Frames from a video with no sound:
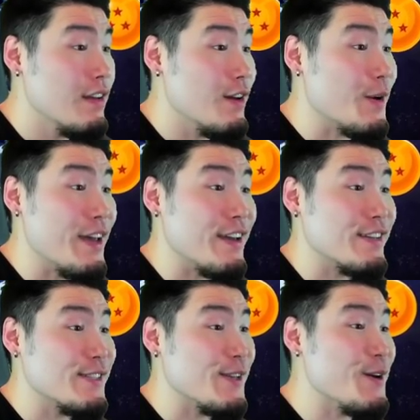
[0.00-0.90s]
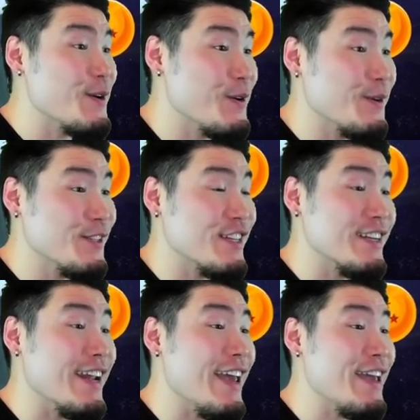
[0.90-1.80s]
Okay, so
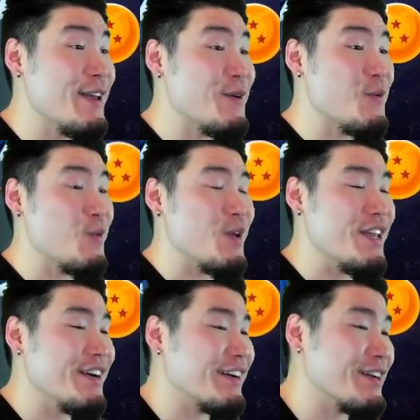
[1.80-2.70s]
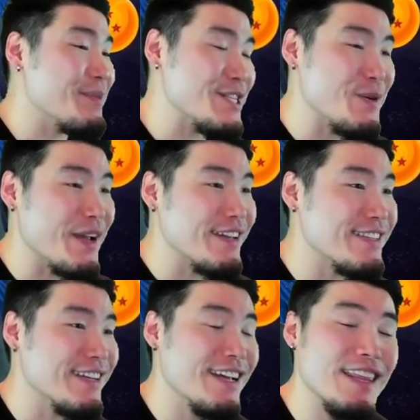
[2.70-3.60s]
today we are going to be
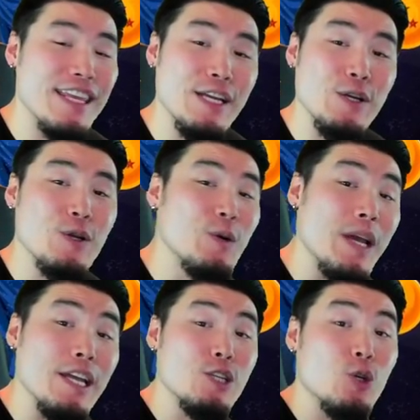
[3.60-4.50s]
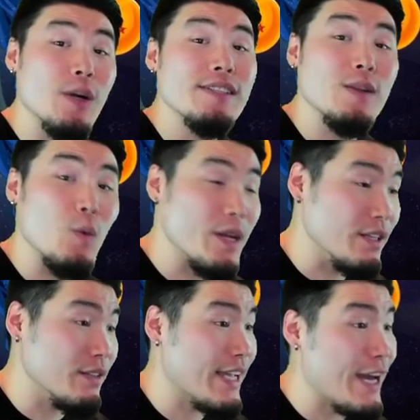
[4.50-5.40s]
showcasing the new Entrusted Will
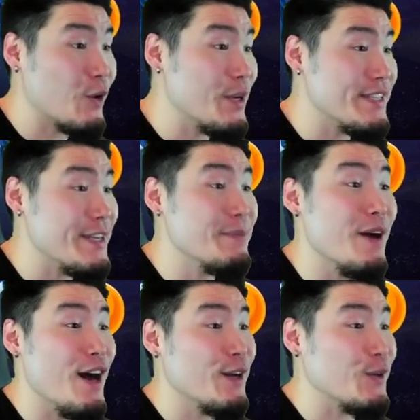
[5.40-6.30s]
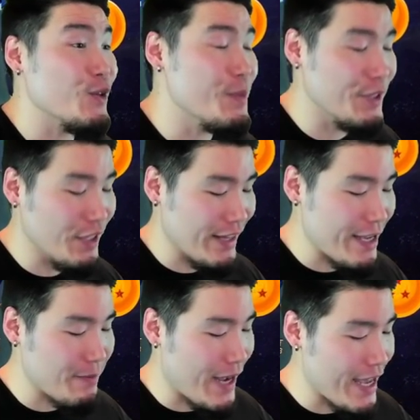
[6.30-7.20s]
category team on Global,
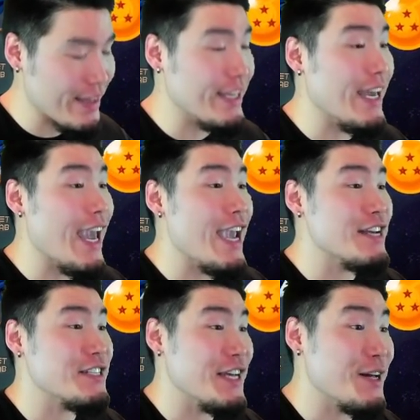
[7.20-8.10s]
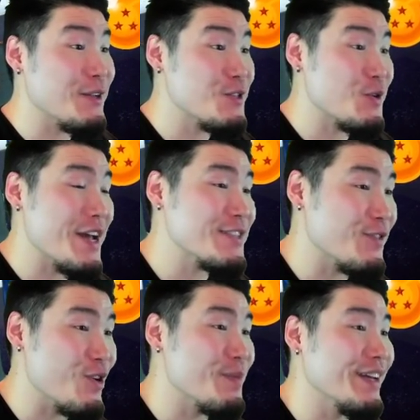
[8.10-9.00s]
led by the AGL
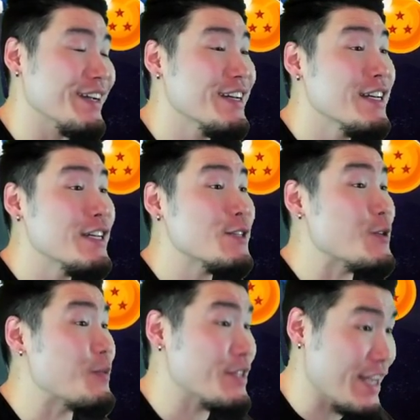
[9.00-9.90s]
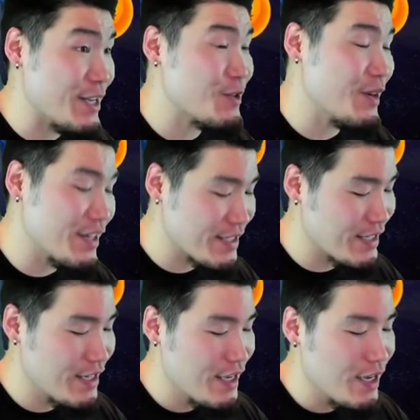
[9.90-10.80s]
transforming Super Saiyan Trunks,
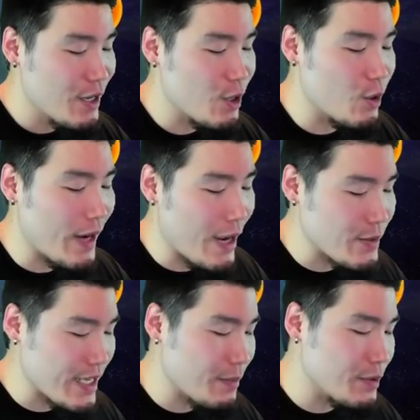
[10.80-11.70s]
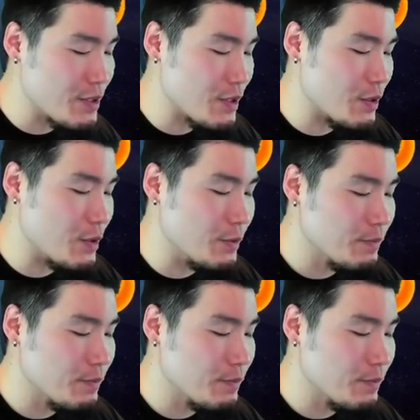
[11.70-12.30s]
who I was able to